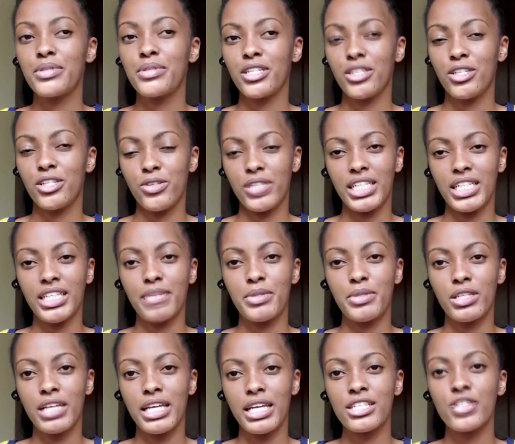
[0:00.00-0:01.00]
Absolutely.
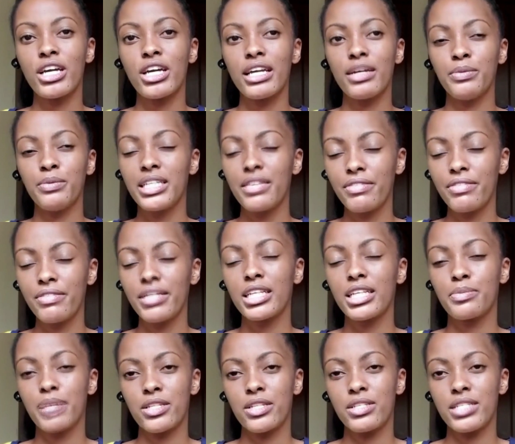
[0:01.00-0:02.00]
So we
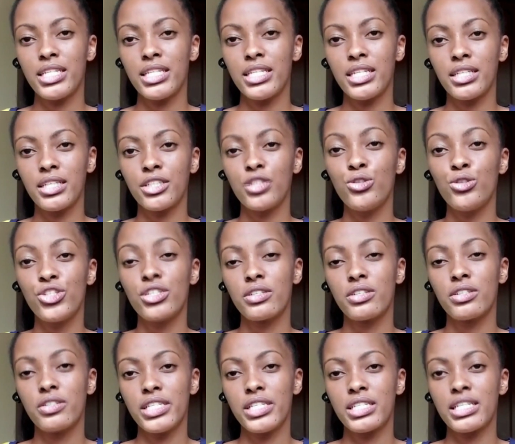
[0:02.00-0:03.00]
definitely expect to see a huge
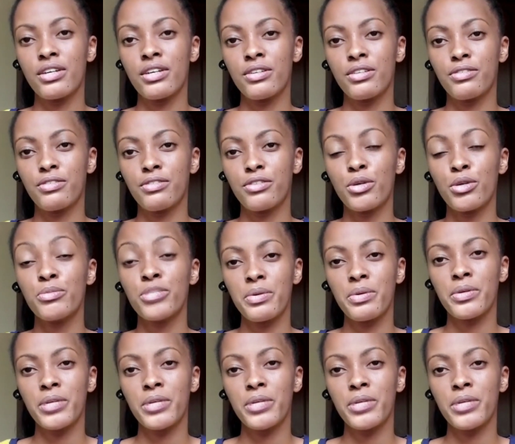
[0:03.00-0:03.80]
increase now from